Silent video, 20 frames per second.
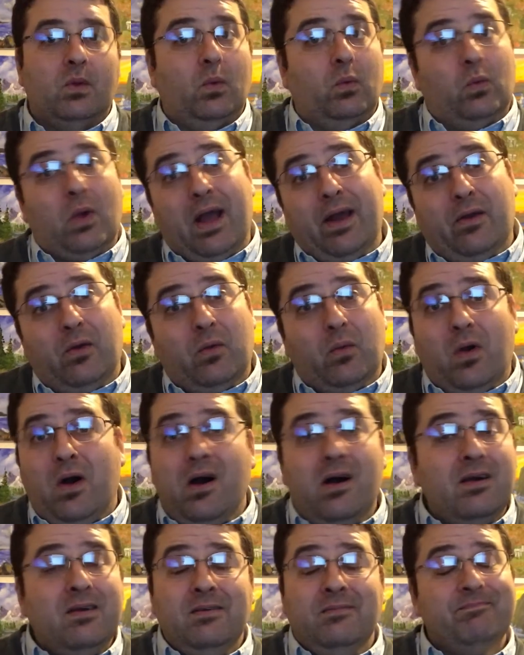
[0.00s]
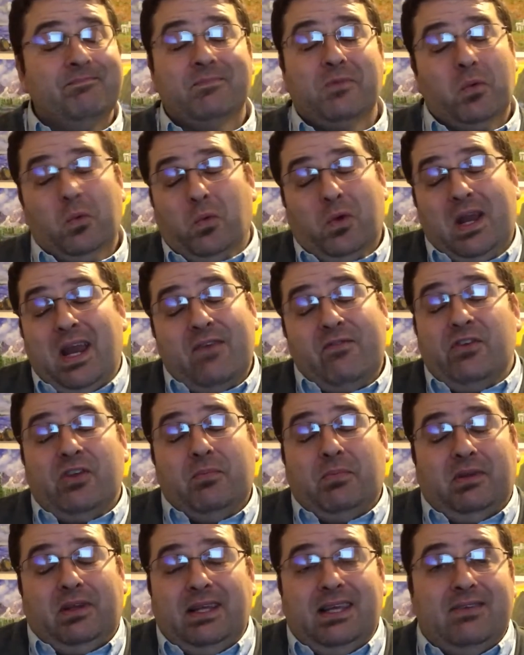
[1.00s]
Right or wrong, whatever you
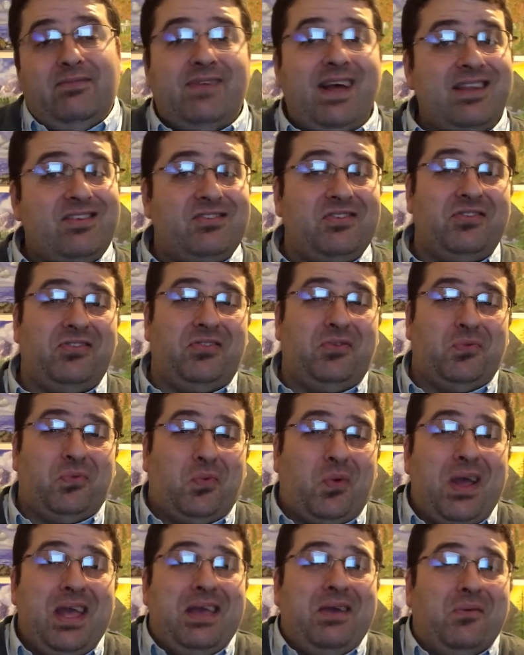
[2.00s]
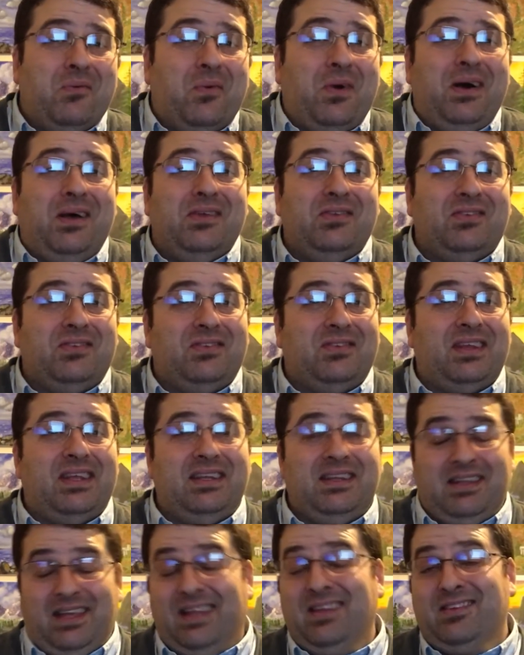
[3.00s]
believe, that's just the way it was,
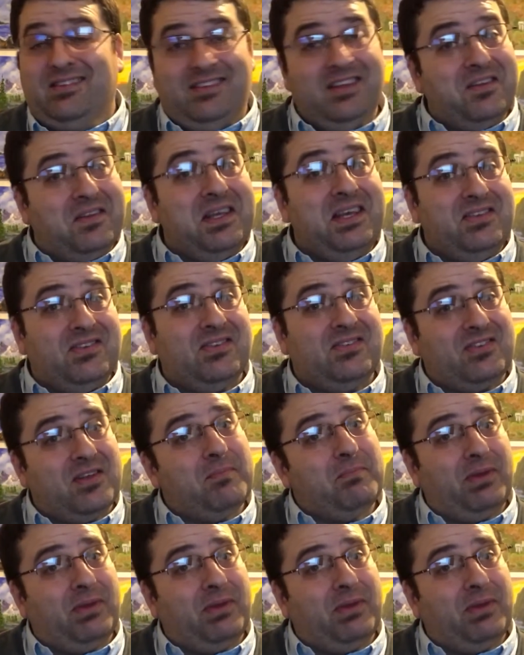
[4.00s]
and still is in some